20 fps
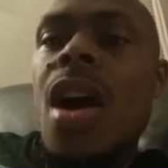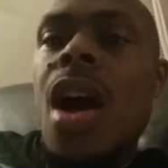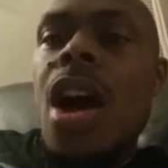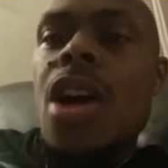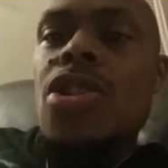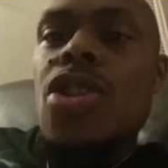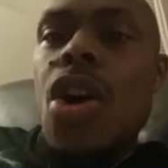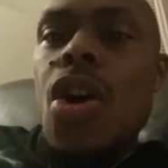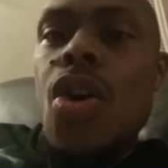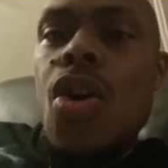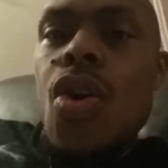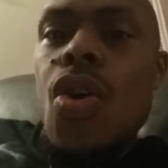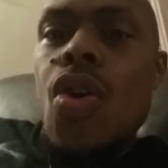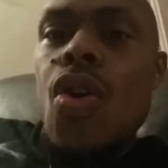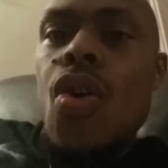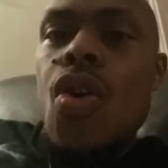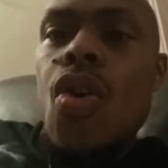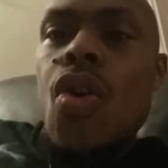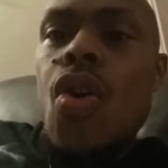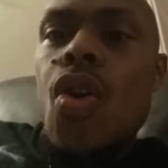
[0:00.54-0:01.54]

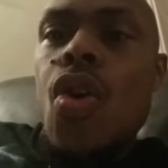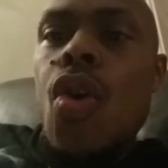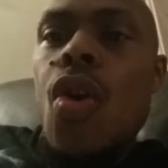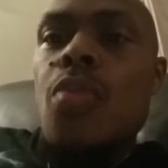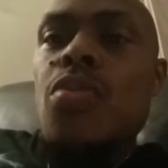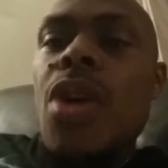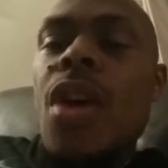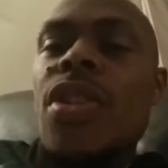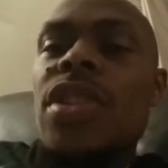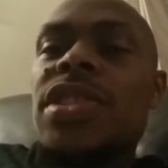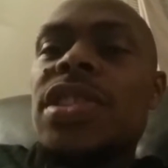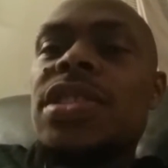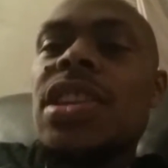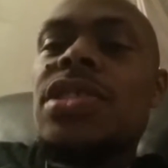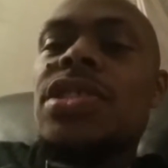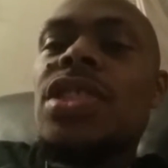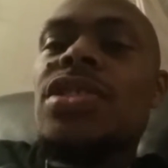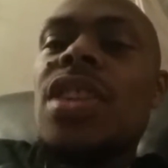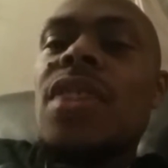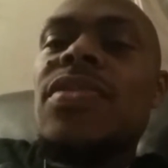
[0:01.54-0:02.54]
Hello, brothers and
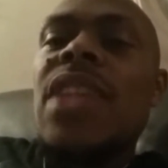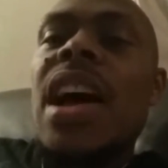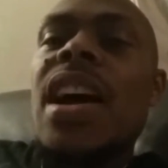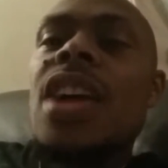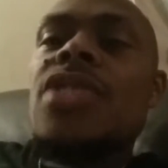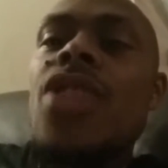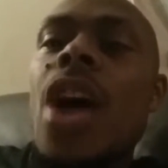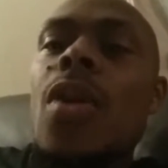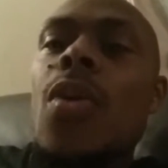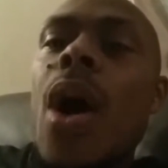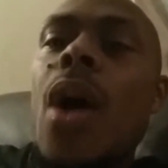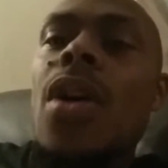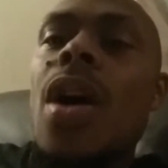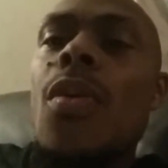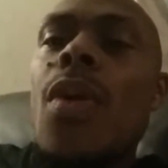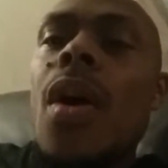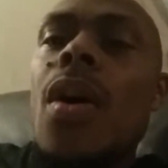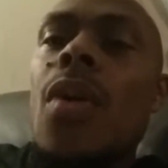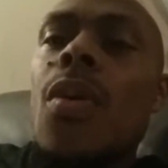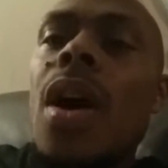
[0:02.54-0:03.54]
sisters of light and dark.
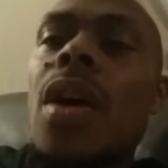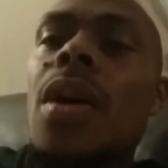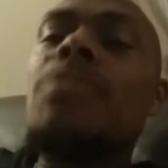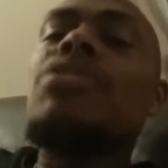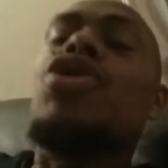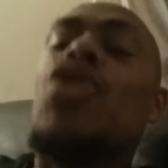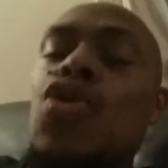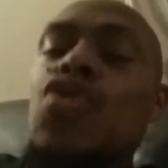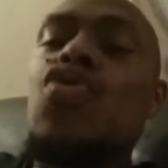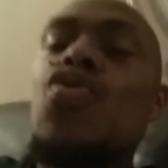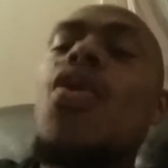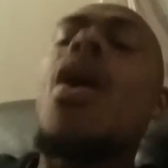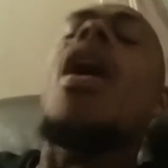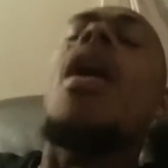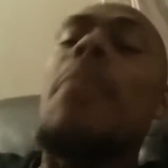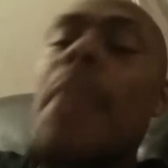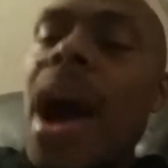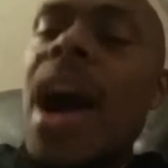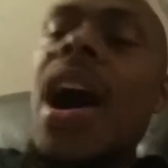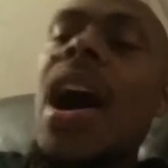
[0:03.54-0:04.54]
Welcome to
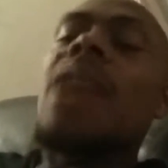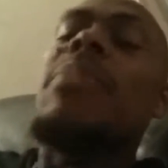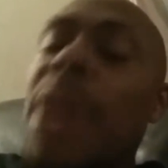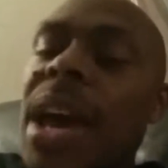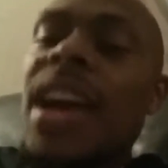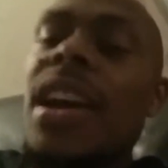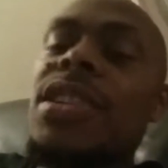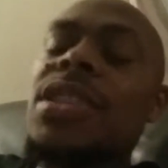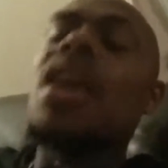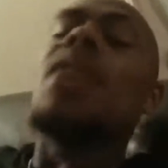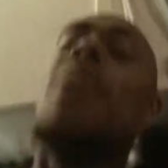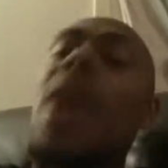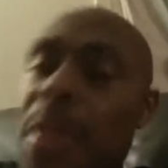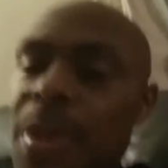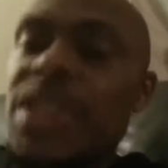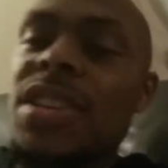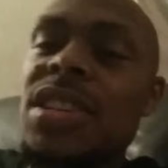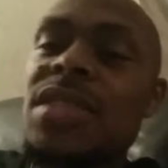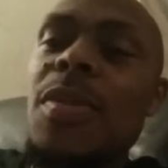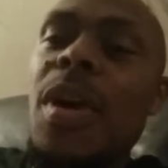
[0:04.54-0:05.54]
my page. My
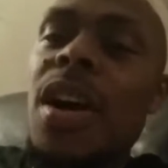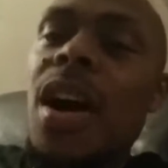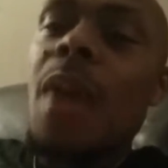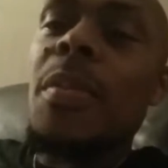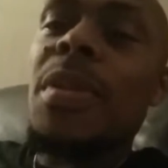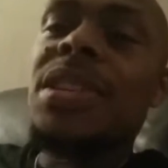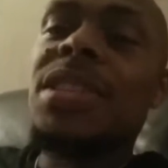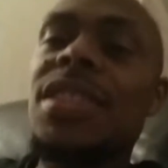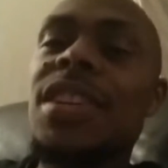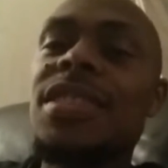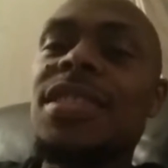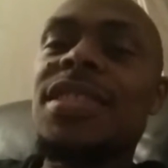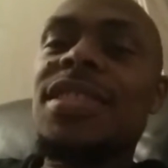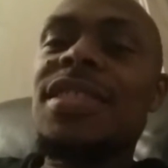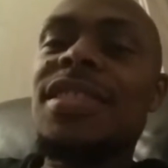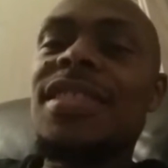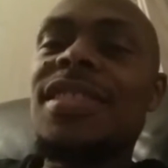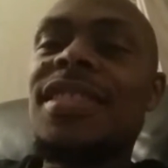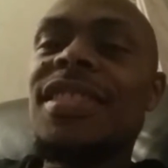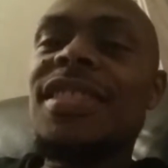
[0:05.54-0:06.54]
page is about common
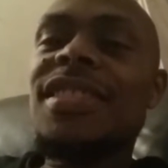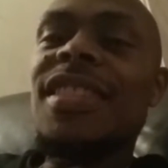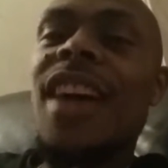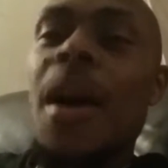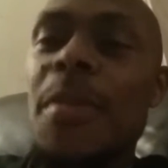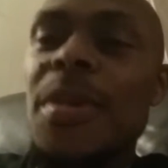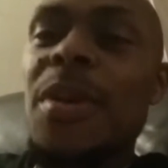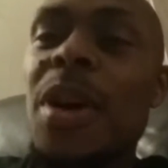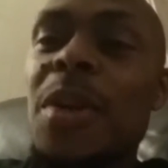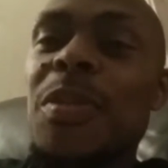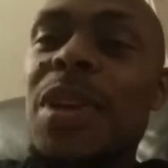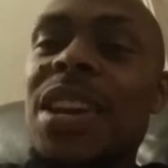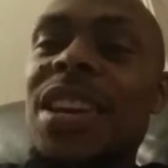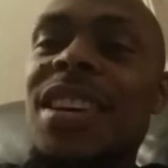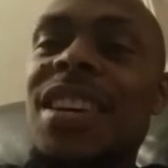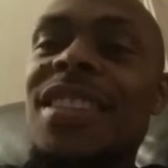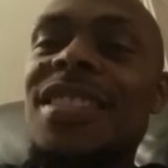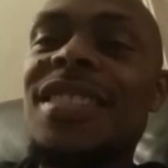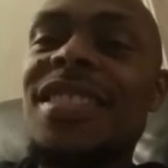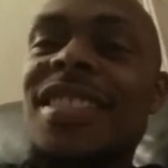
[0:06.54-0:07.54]
sense. I'm the
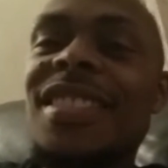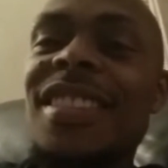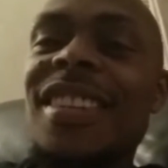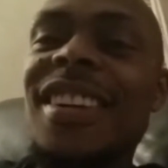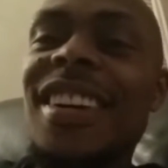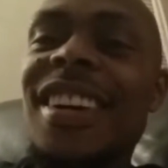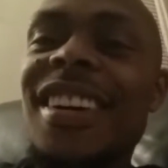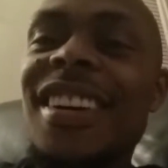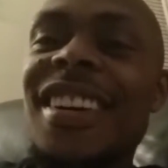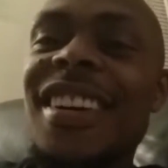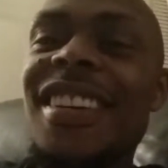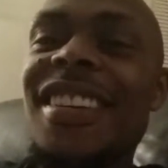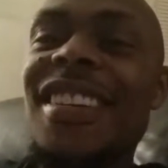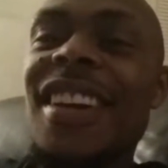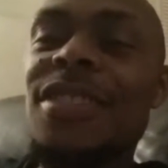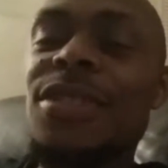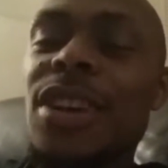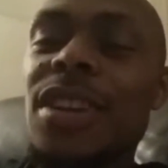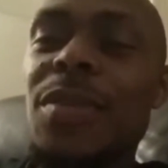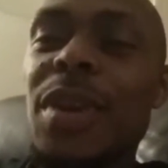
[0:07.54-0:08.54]
comedian, okay?
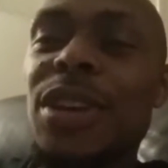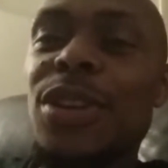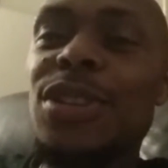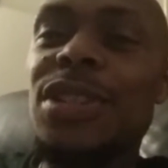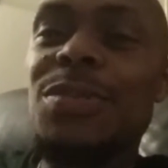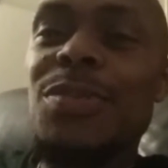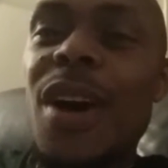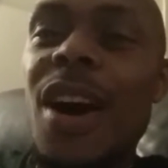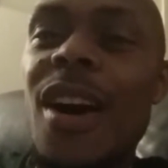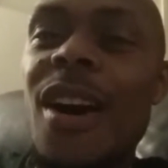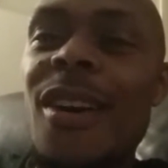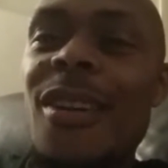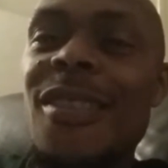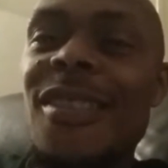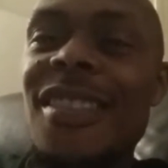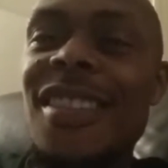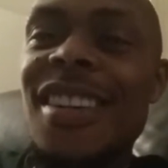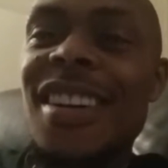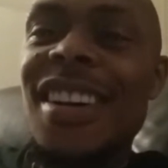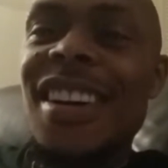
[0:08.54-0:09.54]
I try to make you
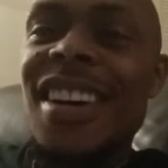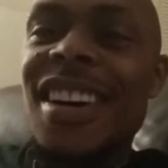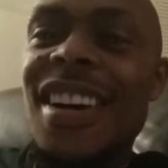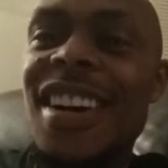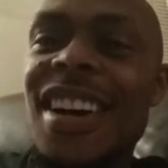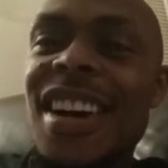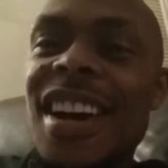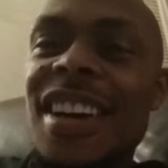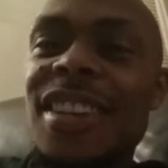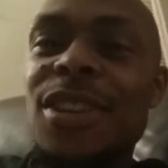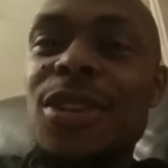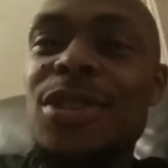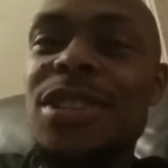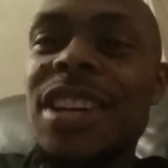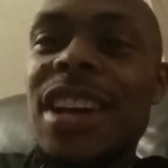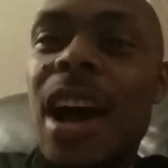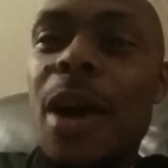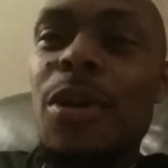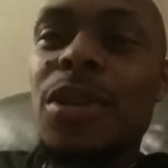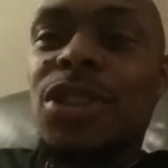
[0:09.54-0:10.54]
smile, and
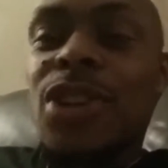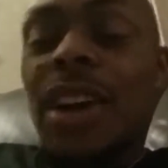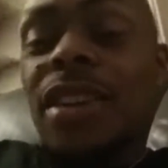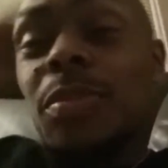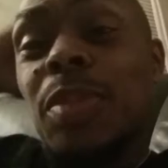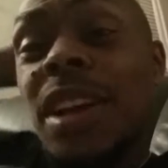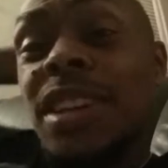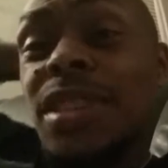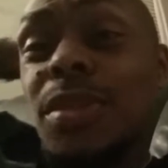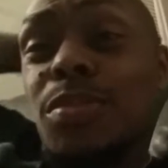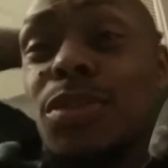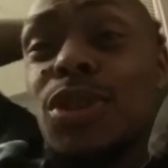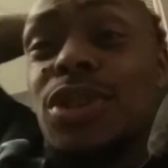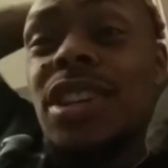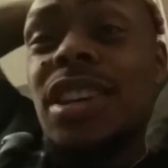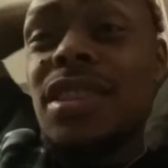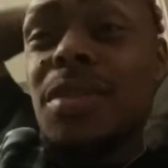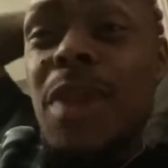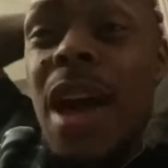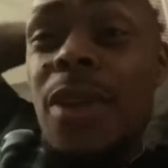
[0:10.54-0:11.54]
usually I would try to play some
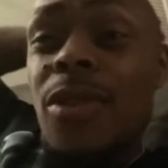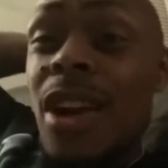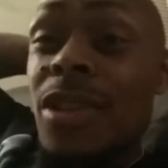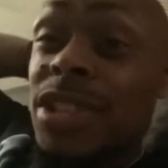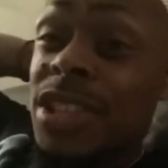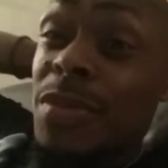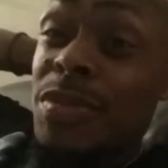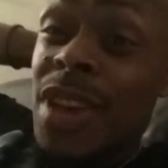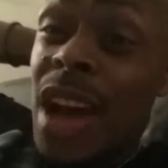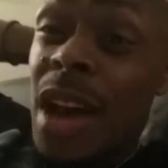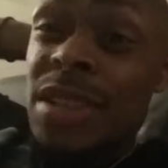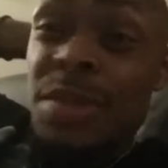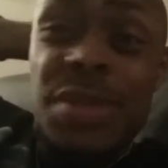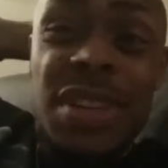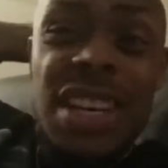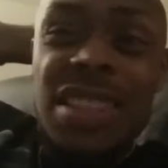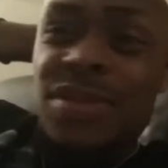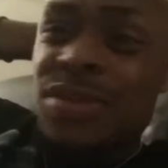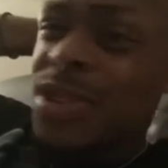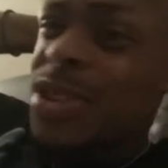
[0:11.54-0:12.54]
music in the background sometimes, but
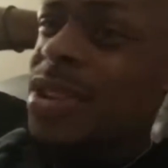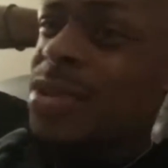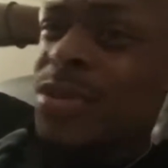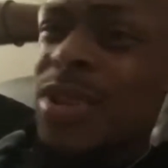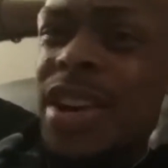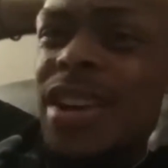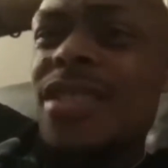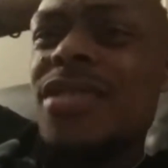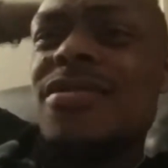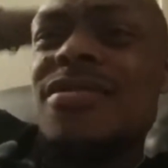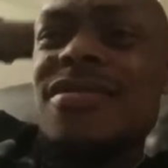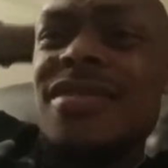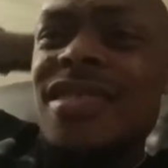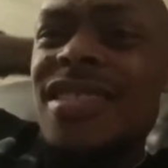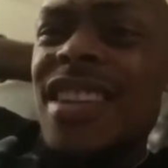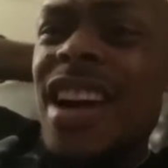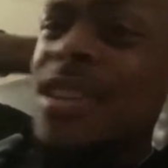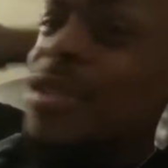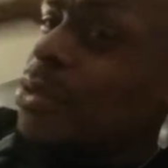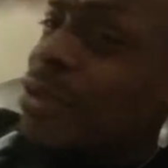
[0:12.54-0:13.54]
that's very rare.
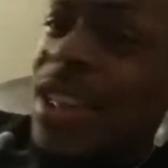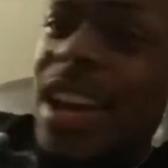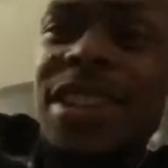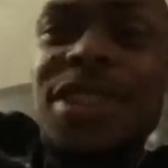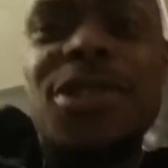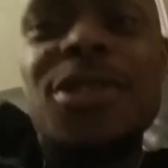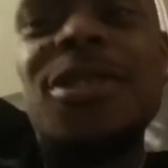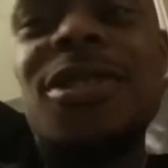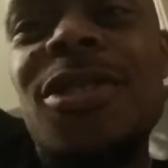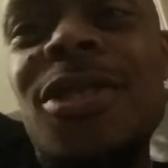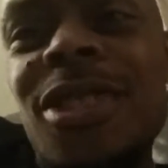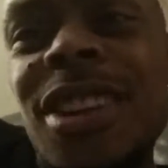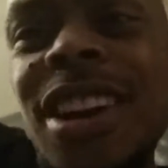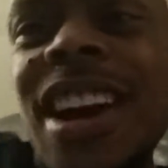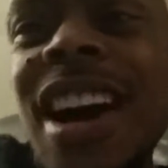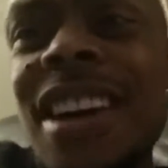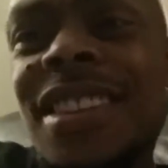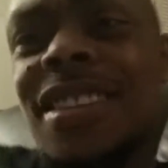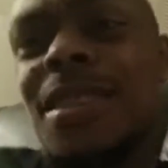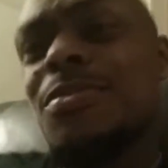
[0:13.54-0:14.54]
I don't feel like turning on a
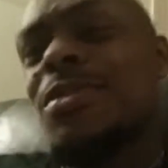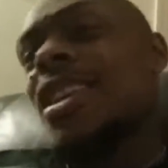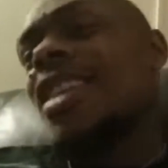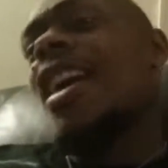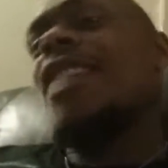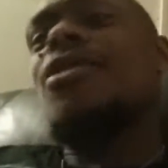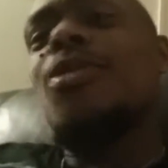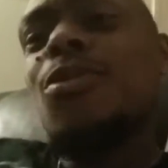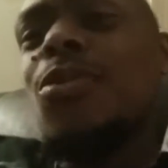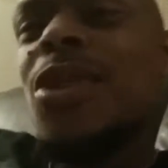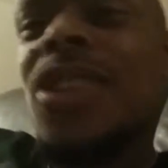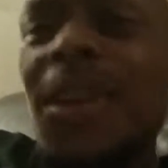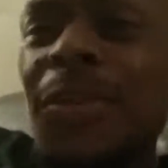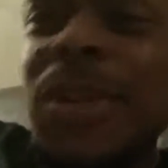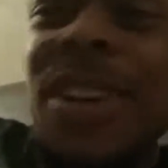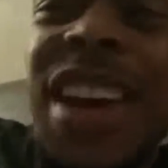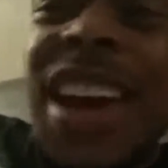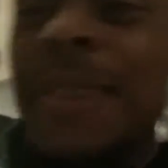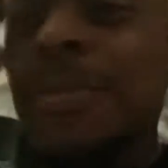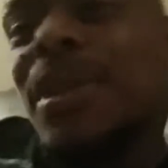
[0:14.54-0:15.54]
goddamn thing. I don't want
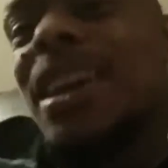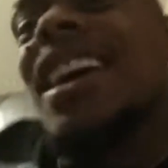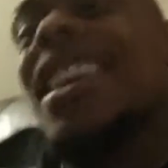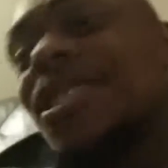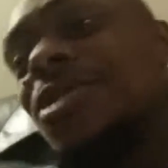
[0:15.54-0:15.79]
to be